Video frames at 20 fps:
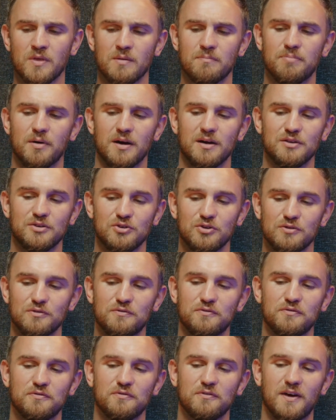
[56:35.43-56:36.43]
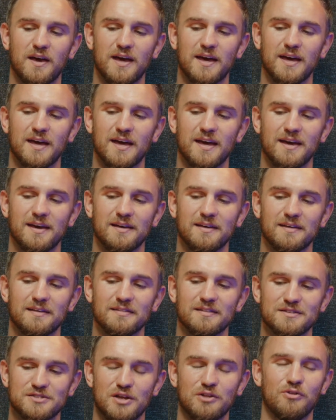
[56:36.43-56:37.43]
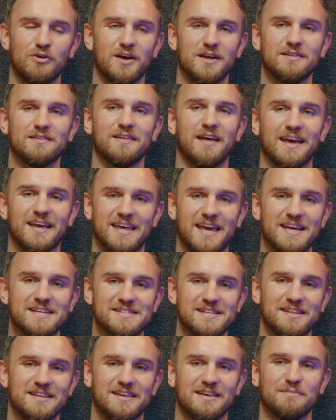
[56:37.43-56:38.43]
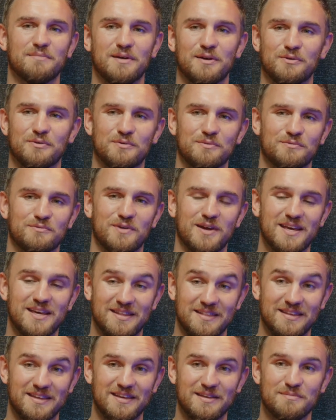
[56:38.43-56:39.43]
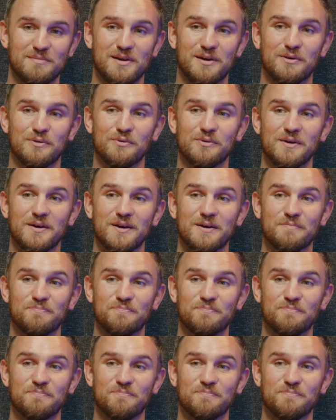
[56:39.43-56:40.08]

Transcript: But there's a lot into that. Guessing the email, writing the email.